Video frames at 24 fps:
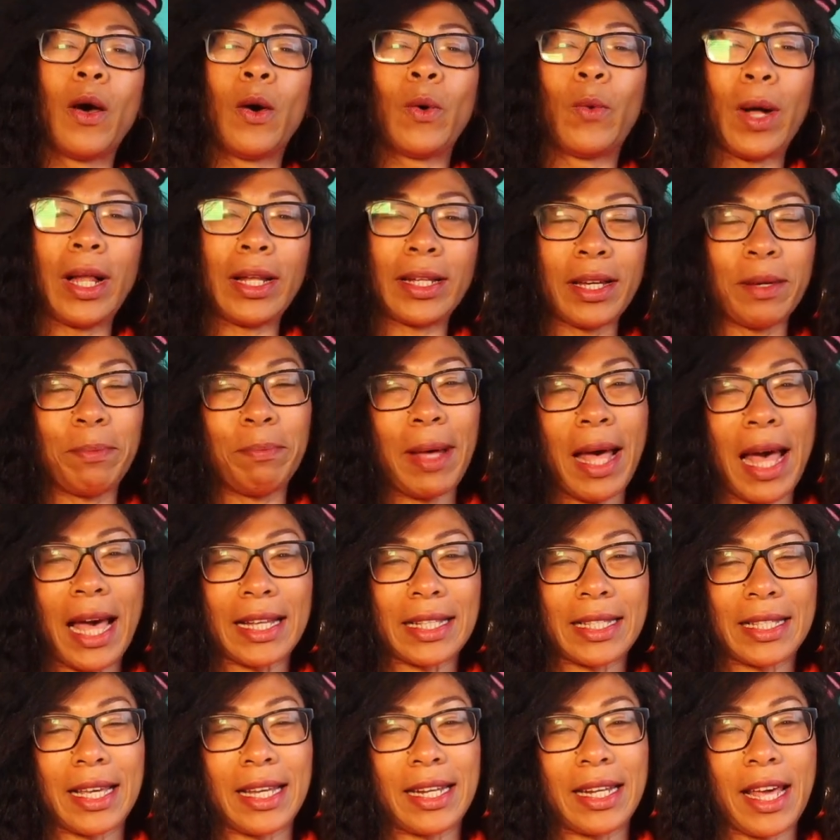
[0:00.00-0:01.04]
Welcome
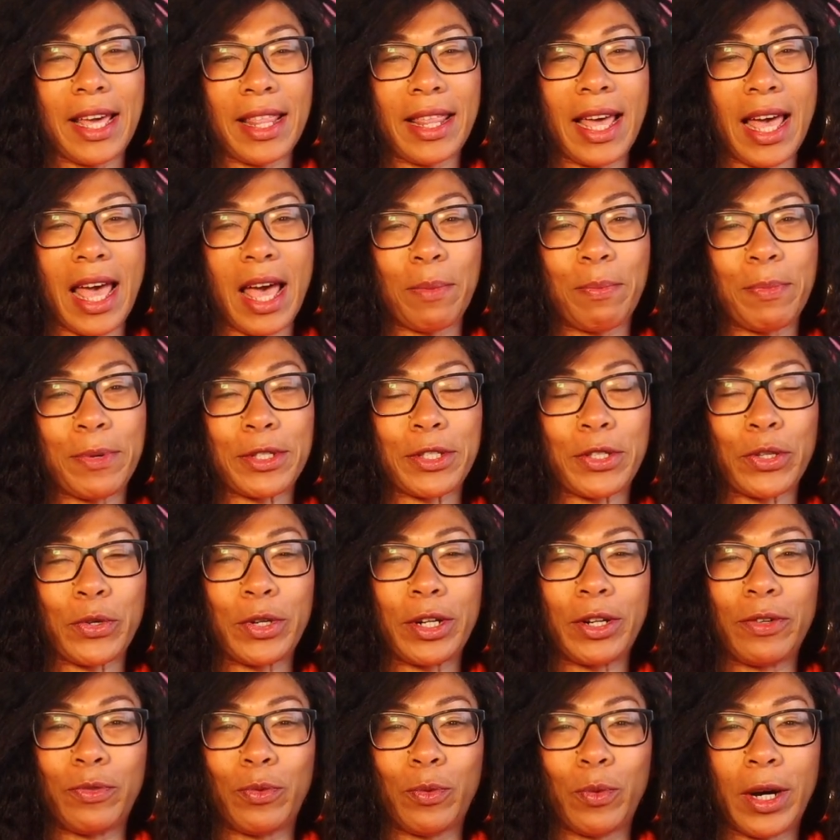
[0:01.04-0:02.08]
back to another
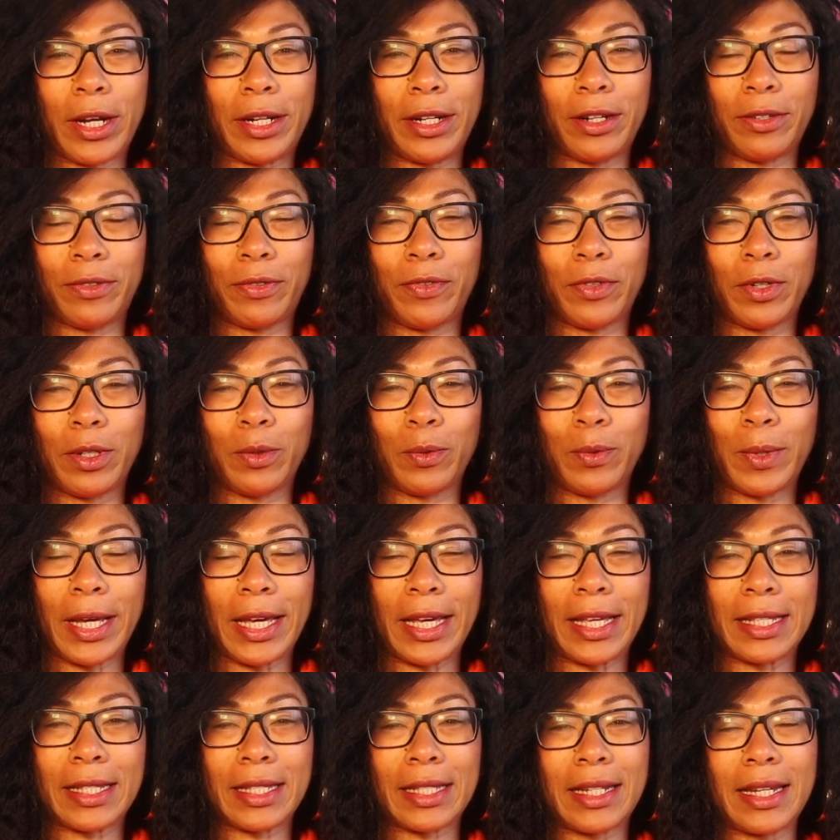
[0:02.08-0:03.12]
episode of Wonderful
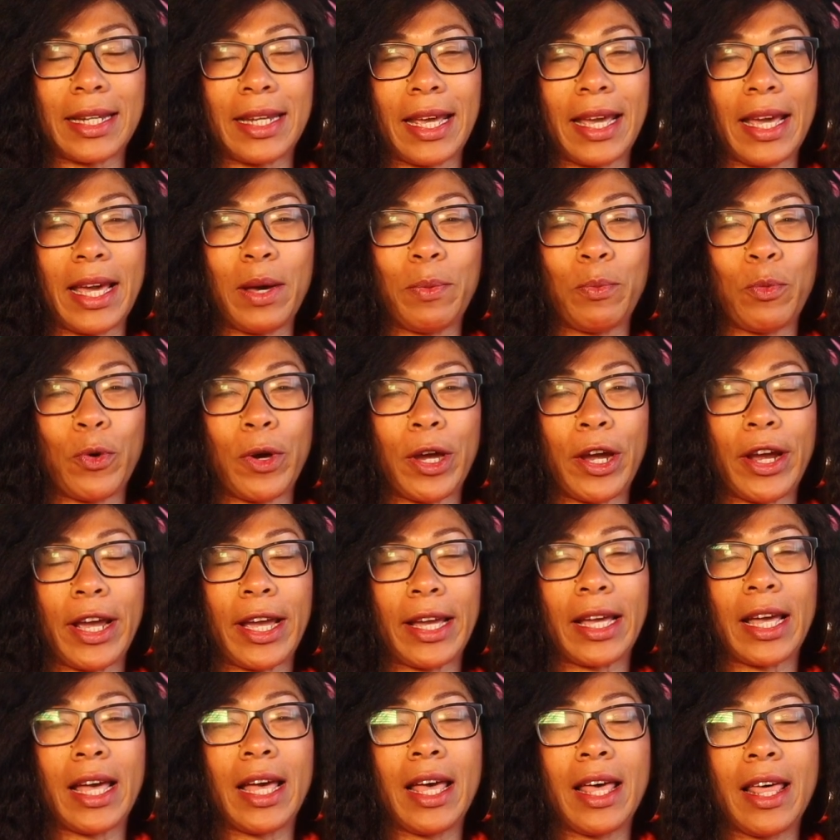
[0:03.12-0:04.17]
Wigs. Today I'm
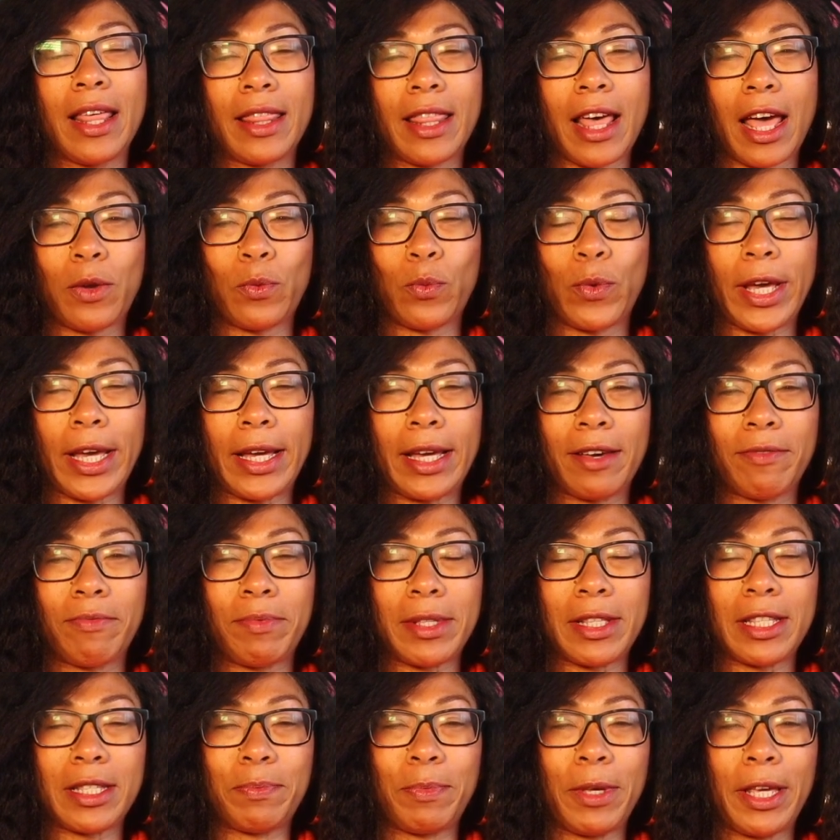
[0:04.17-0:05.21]
wearing that wig I've
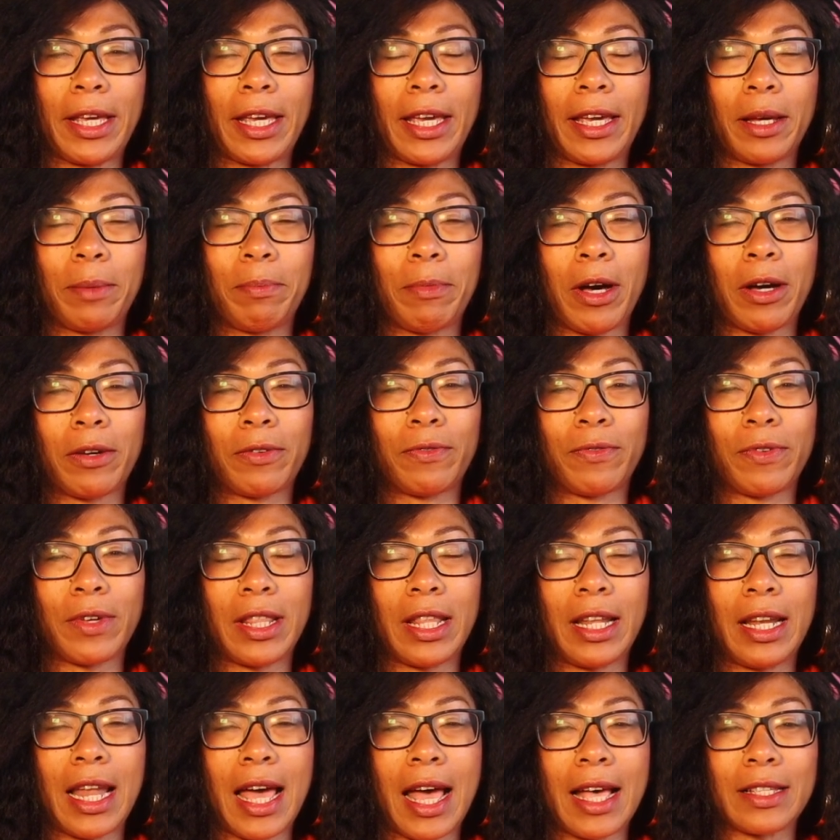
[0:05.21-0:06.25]
been speaking about for
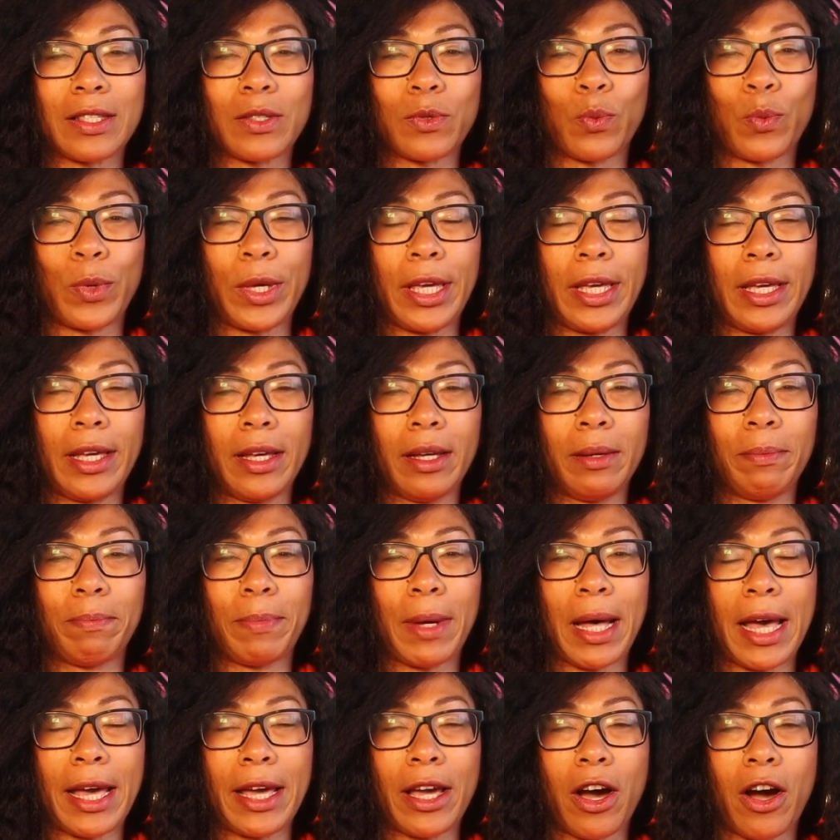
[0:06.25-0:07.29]
the last week
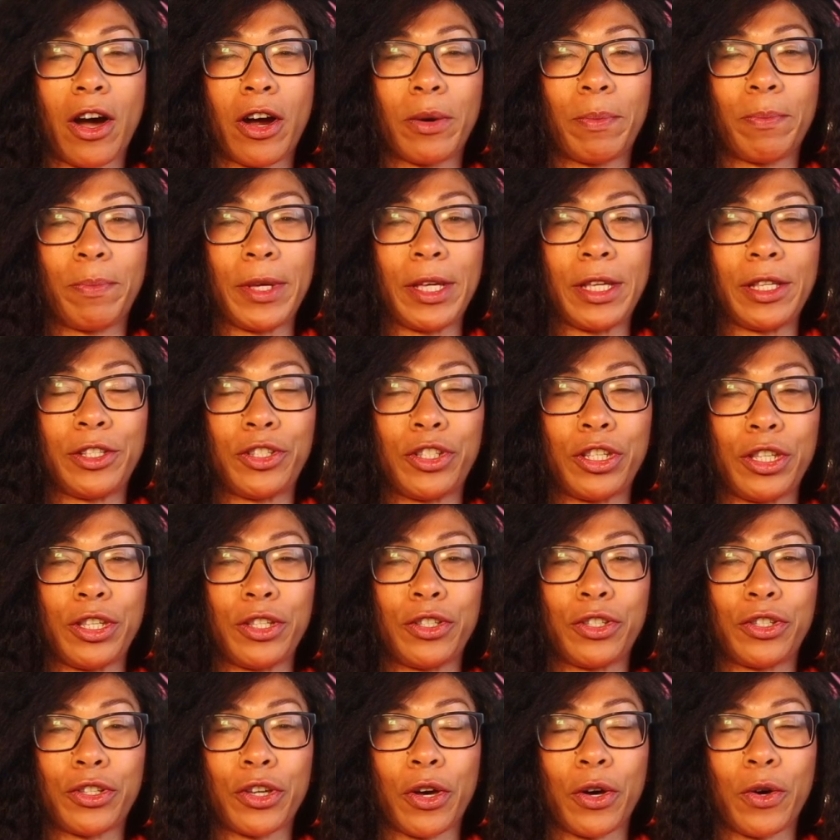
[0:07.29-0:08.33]
by
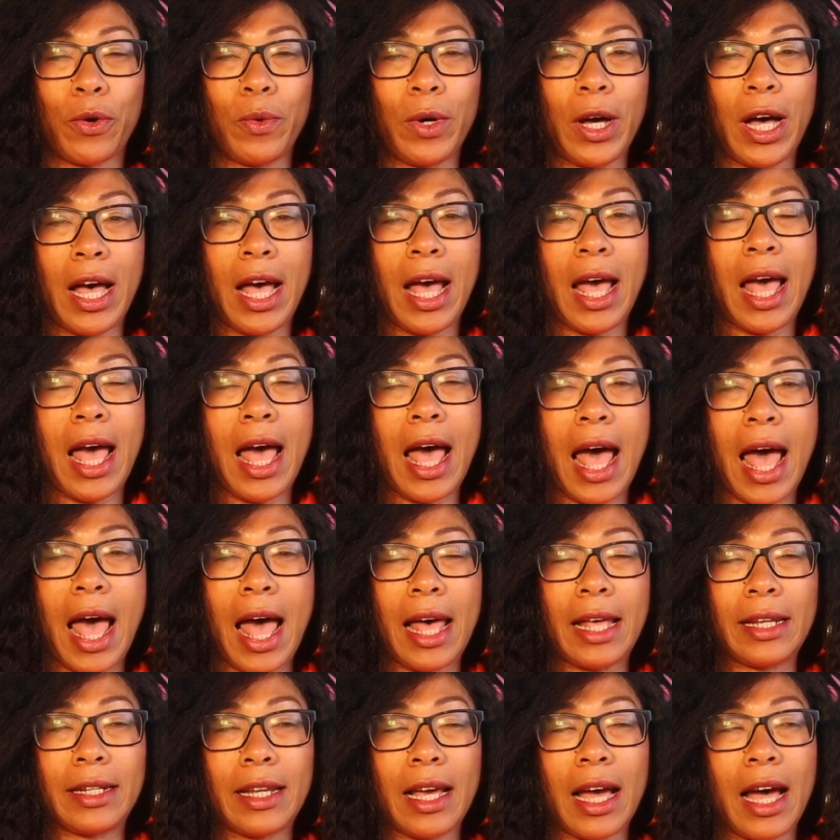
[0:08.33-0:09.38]
RPG Show.
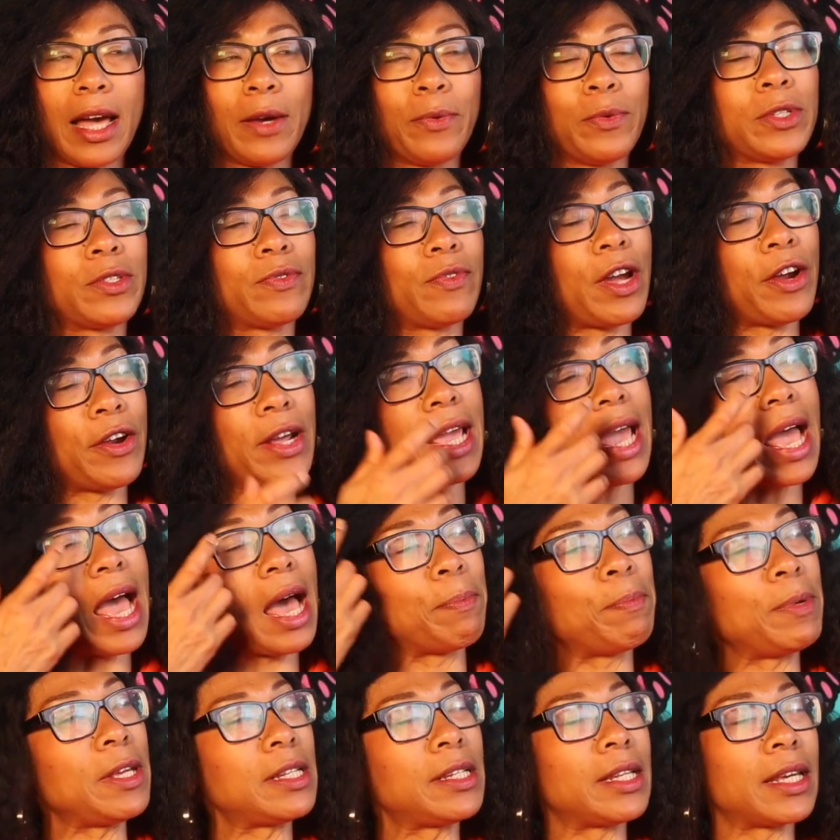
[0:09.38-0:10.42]
And I was very
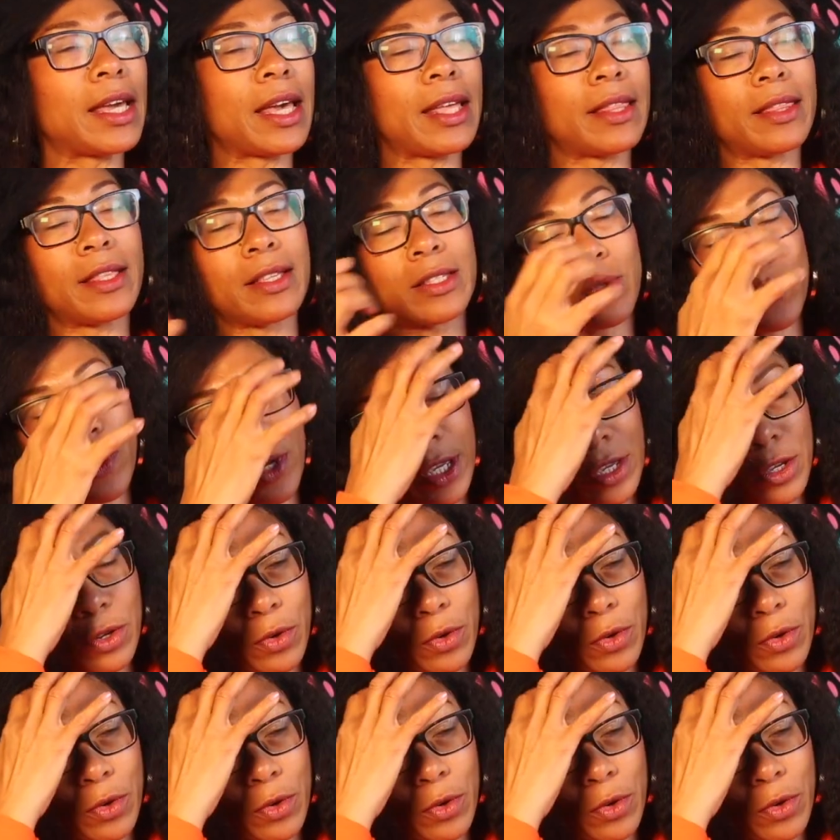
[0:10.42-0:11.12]
happy to get this wig.